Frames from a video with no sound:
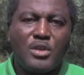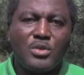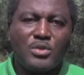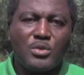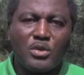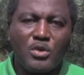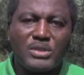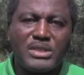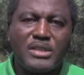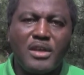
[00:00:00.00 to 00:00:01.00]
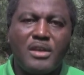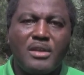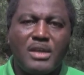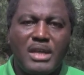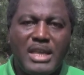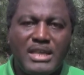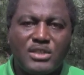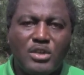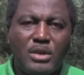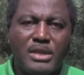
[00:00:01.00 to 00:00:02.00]
you should consider
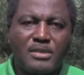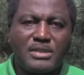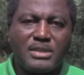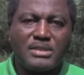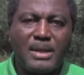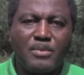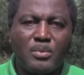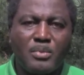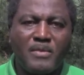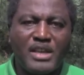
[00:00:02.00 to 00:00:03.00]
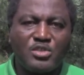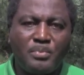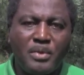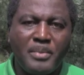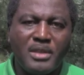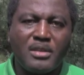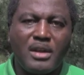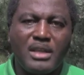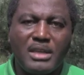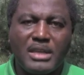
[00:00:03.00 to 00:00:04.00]
installing a system to provide
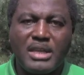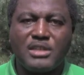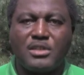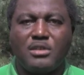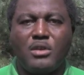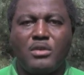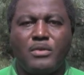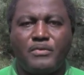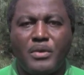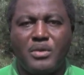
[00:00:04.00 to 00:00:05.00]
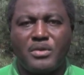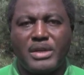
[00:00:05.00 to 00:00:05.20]
supplemental irrigation for your